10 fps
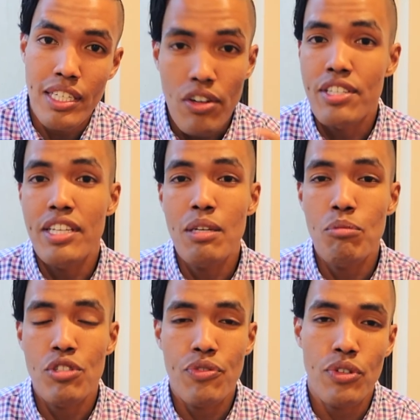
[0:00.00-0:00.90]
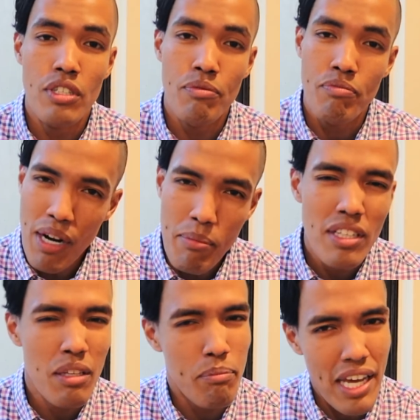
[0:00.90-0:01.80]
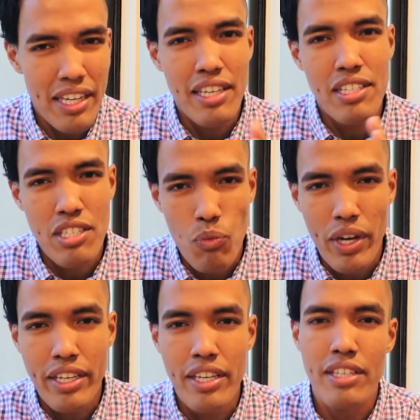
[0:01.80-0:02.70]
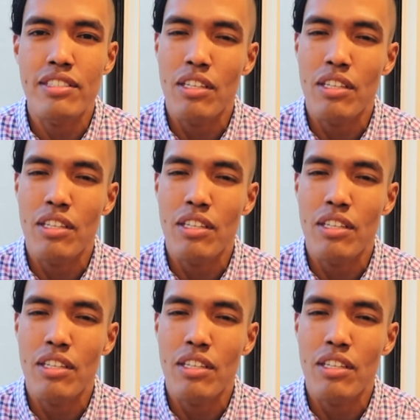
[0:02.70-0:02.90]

Our team was full of primarily black kids and white kids,